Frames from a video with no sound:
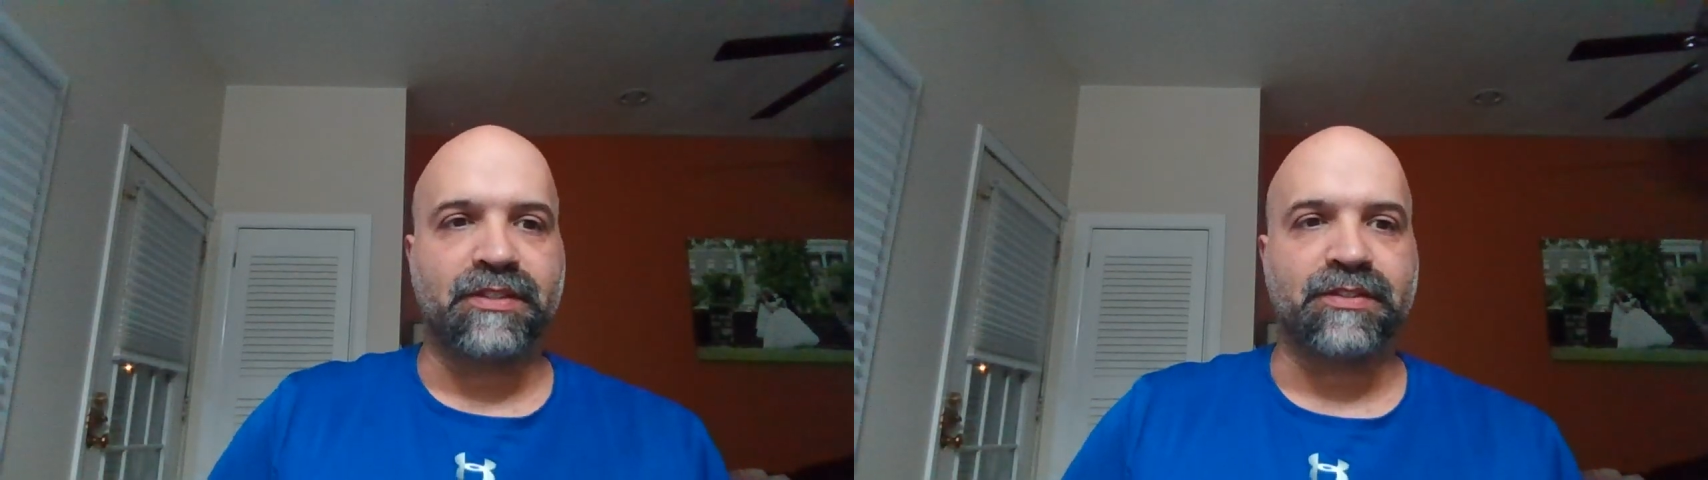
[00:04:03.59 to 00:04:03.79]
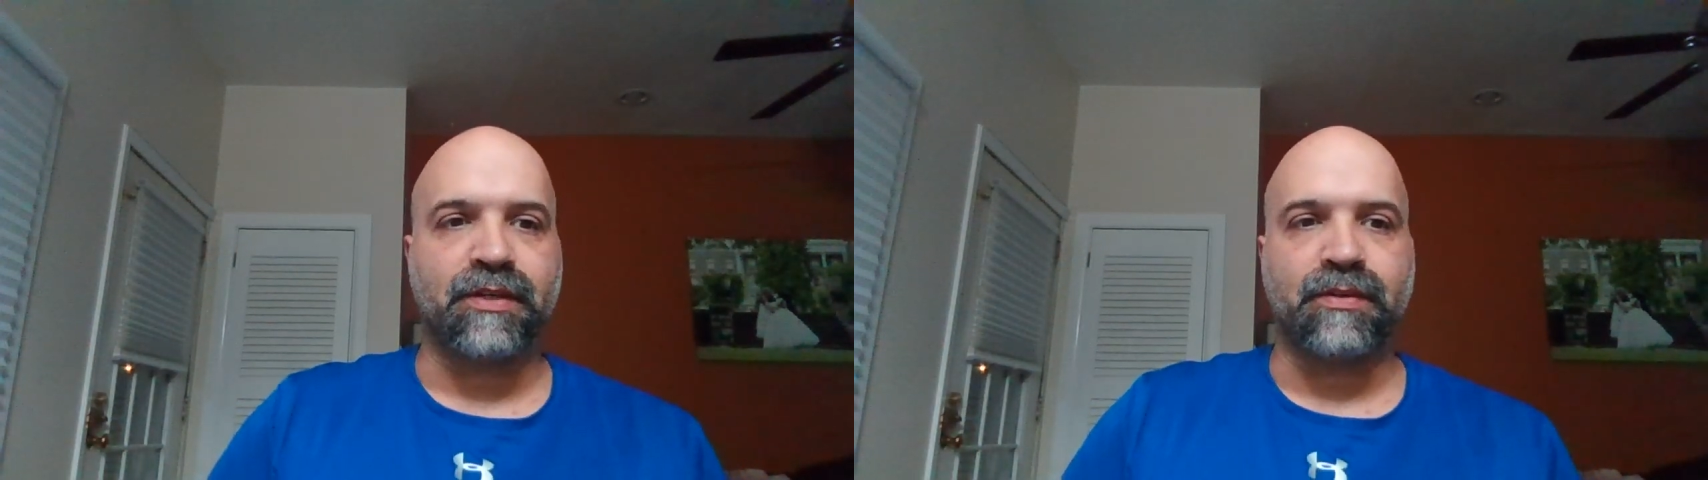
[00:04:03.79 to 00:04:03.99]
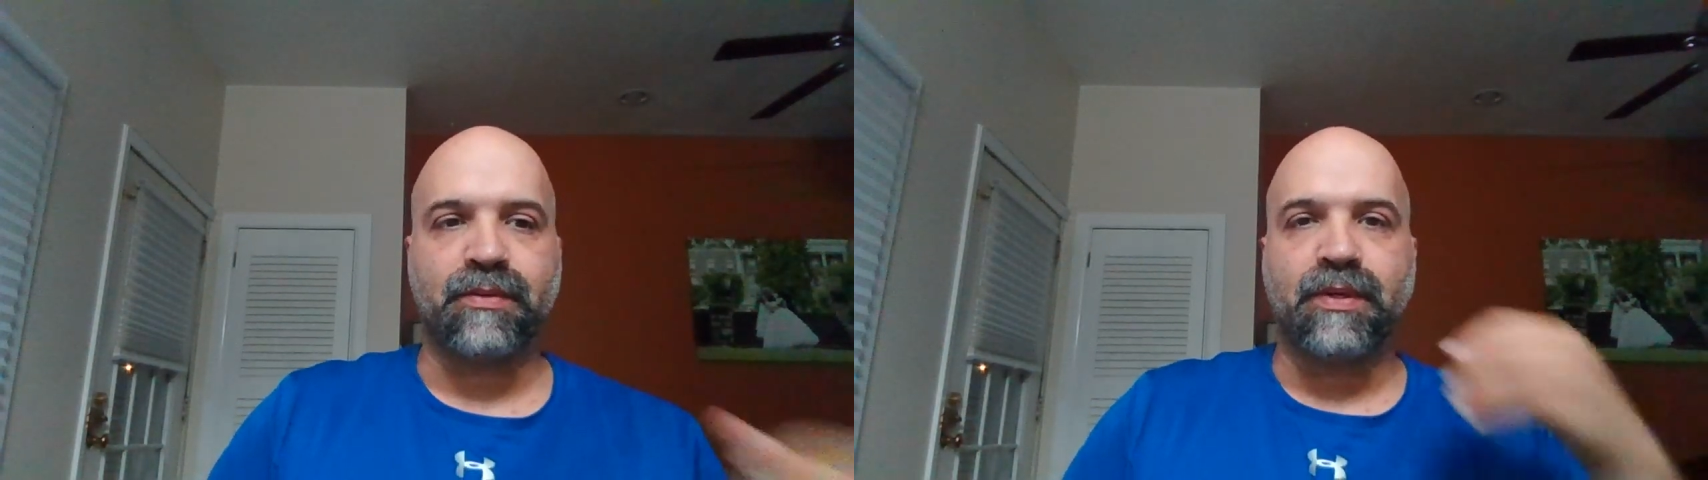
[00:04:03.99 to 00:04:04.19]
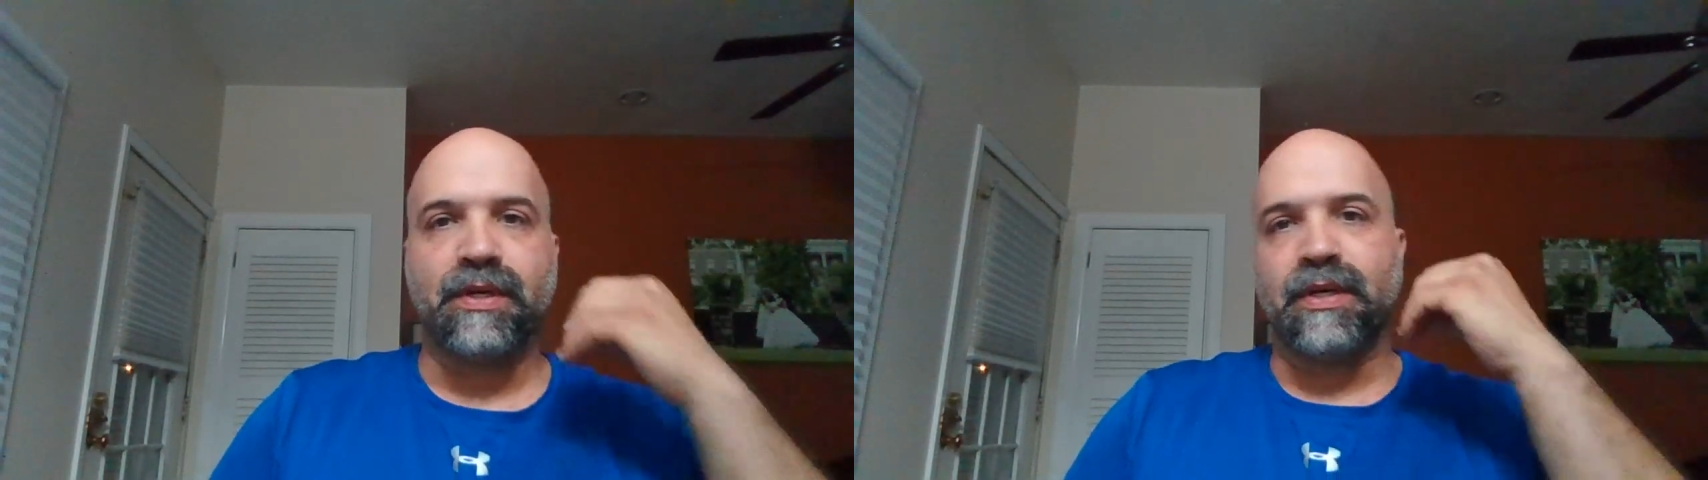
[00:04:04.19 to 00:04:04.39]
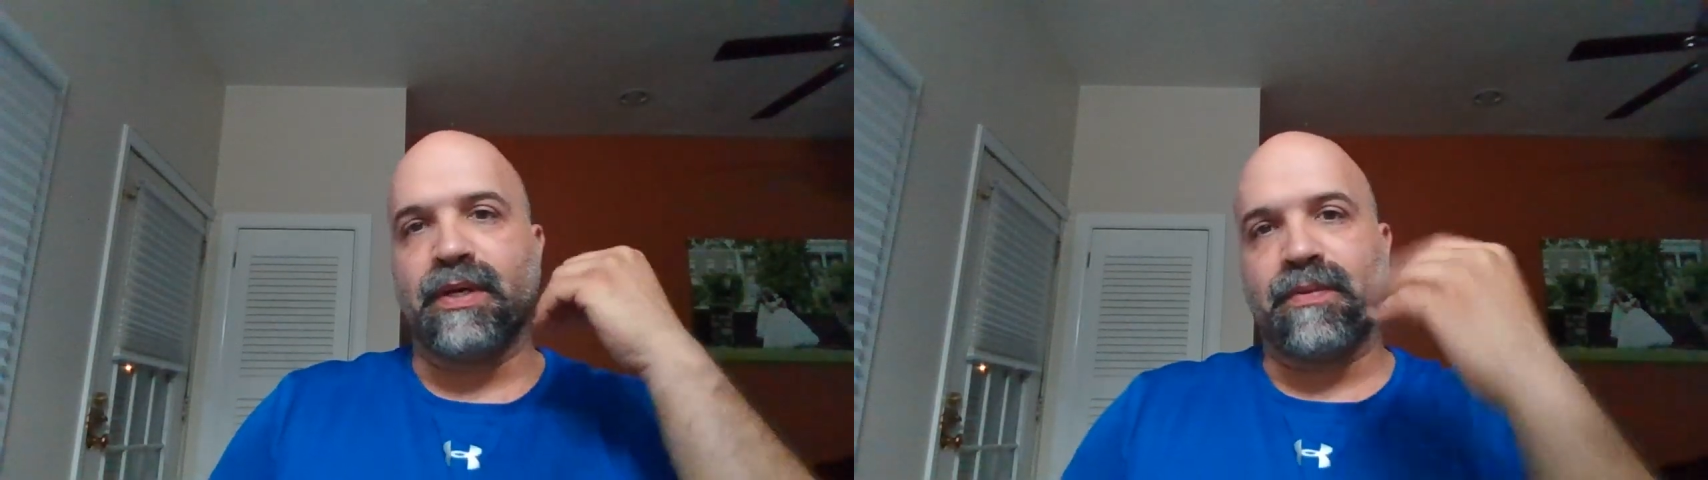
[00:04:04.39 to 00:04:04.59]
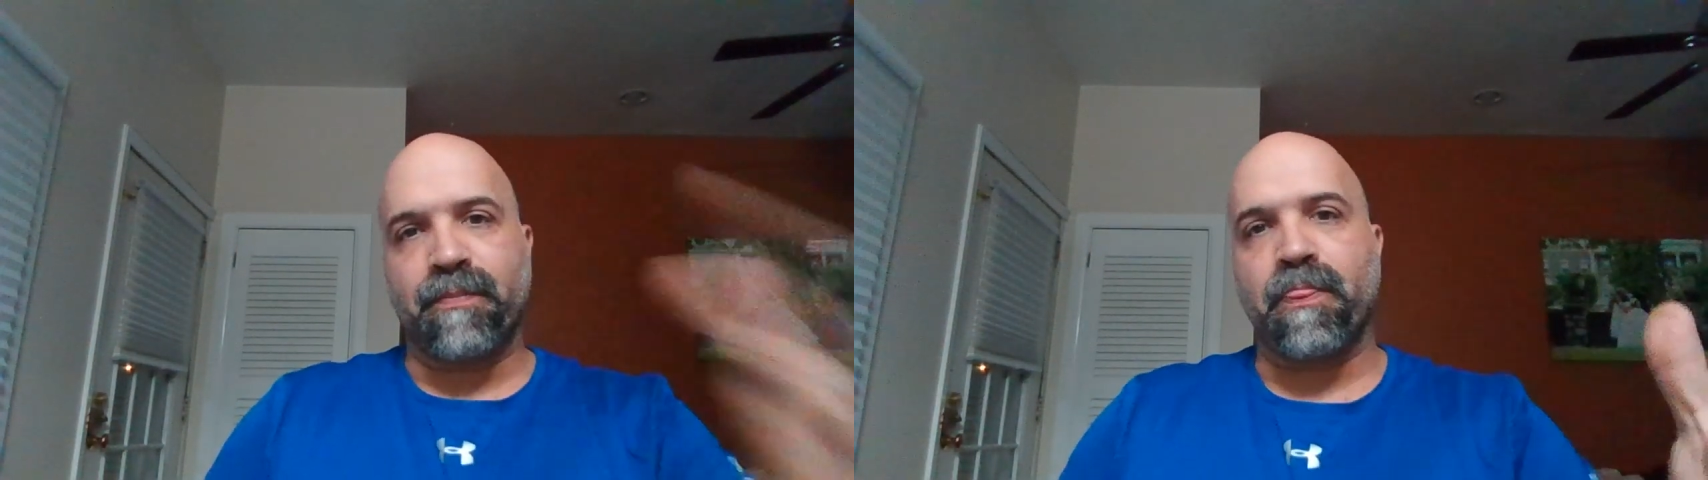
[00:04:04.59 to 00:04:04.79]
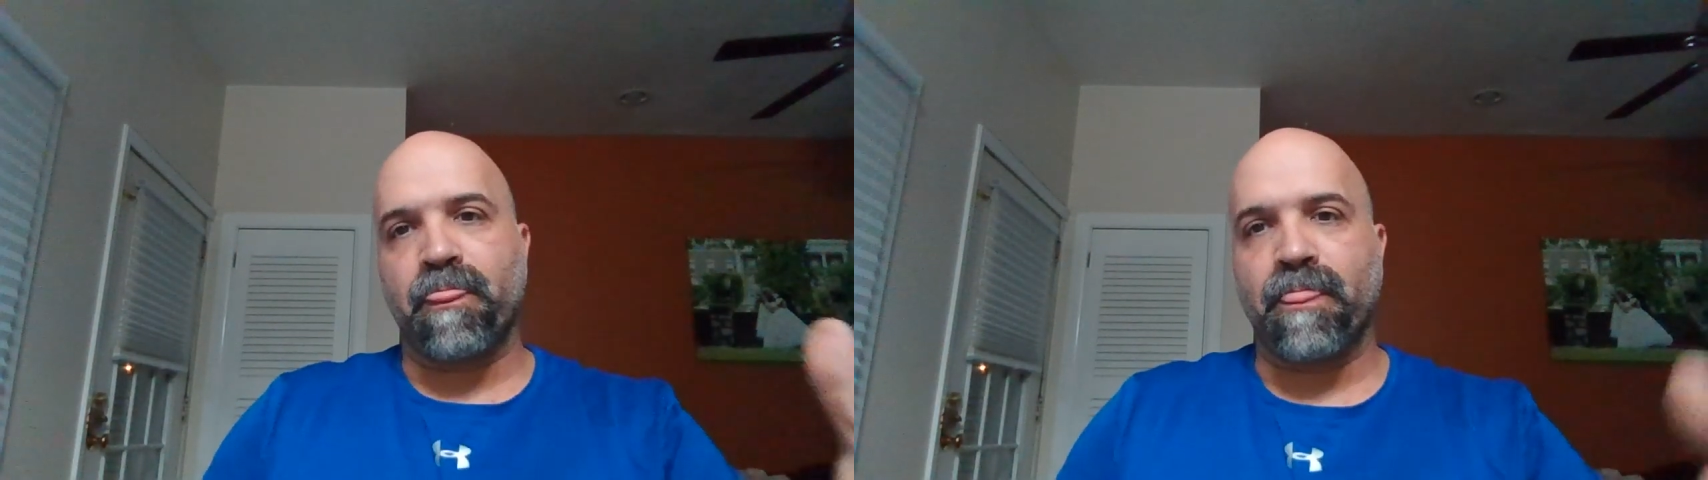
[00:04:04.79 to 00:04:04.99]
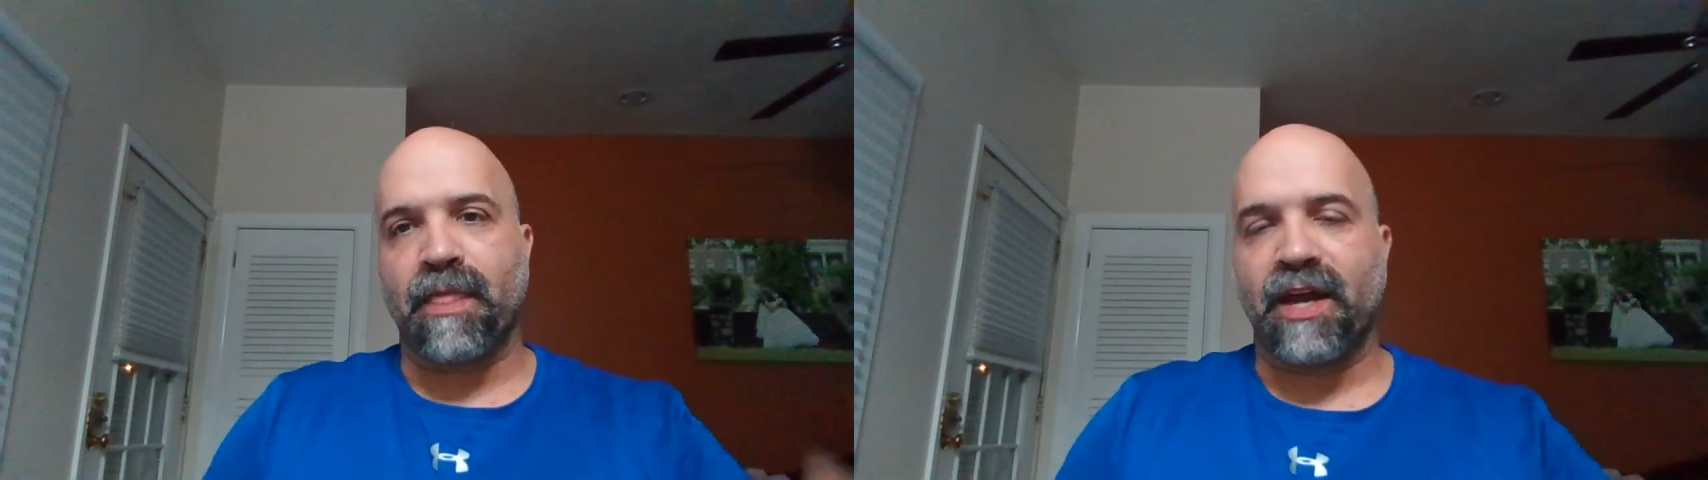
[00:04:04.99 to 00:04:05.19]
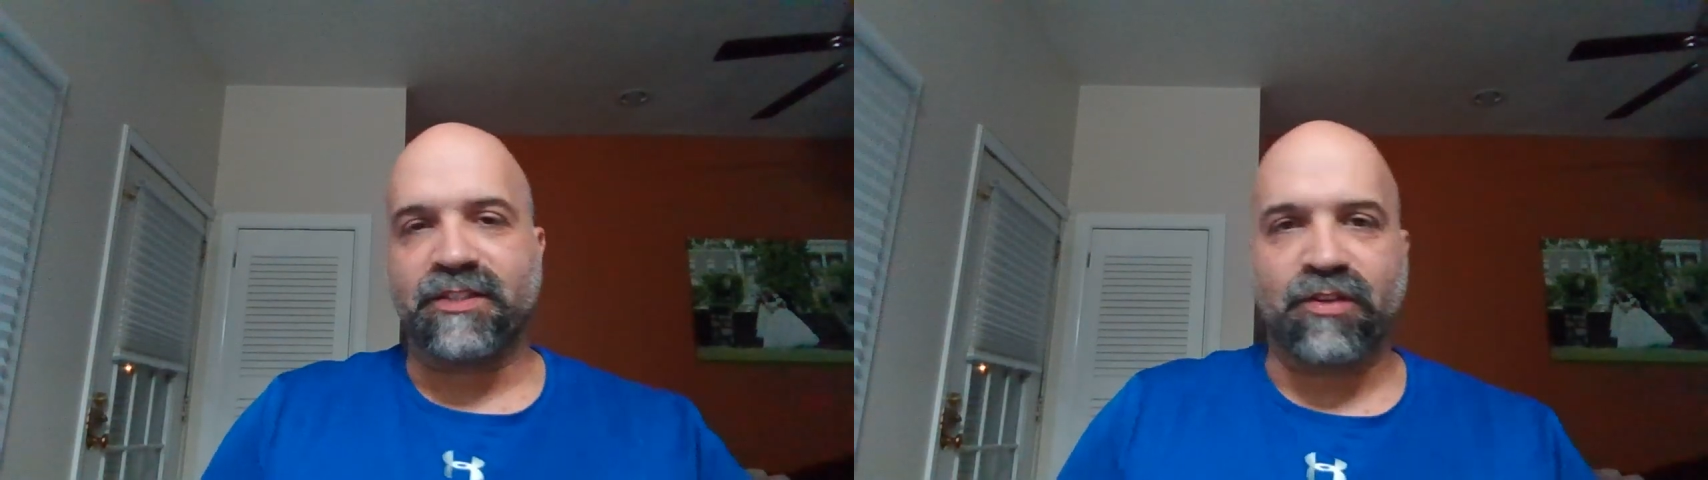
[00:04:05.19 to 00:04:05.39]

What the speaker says: So I